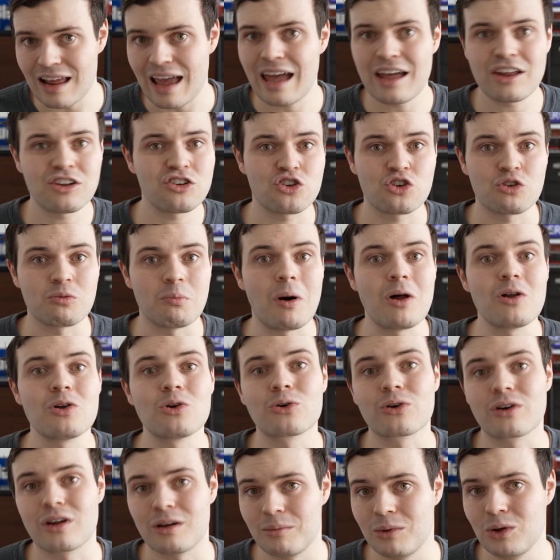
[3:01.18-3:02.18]
and
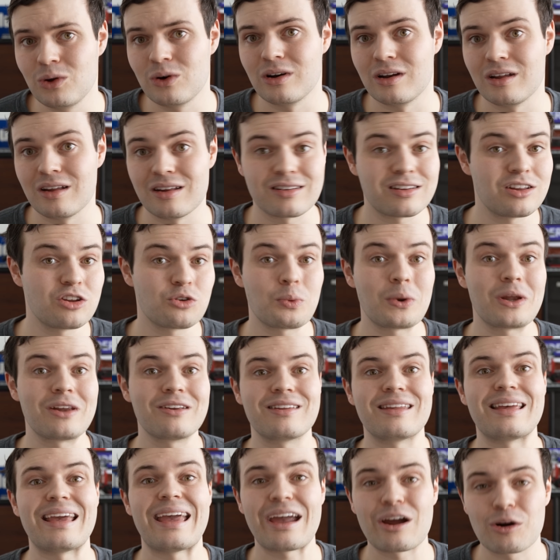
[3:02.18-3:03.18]
smaller communities, as well
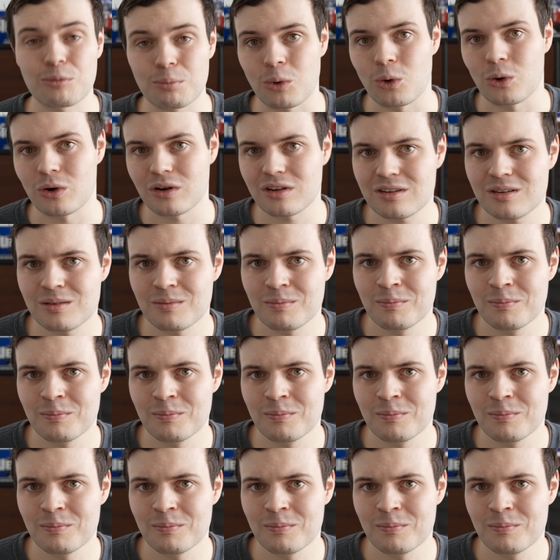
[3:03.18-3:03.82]
as the airports.